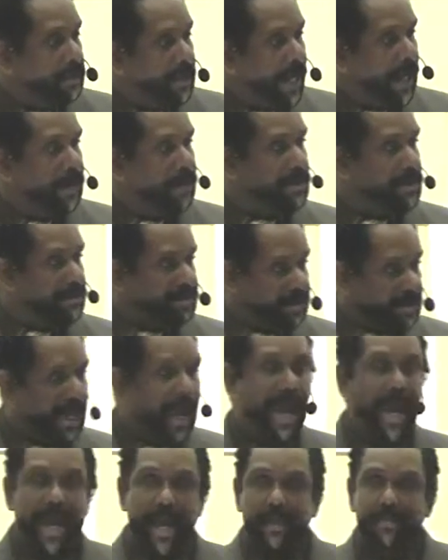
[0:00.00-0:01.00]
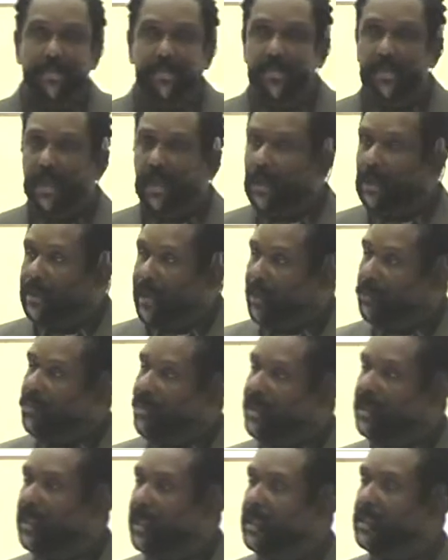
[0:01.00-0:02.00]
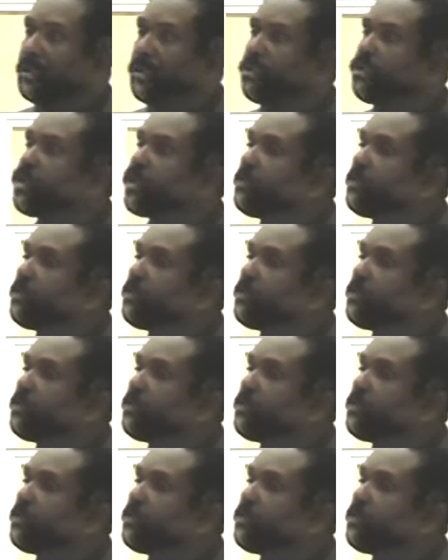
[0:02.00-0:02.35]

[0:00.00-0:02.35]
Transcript: there is times that we need to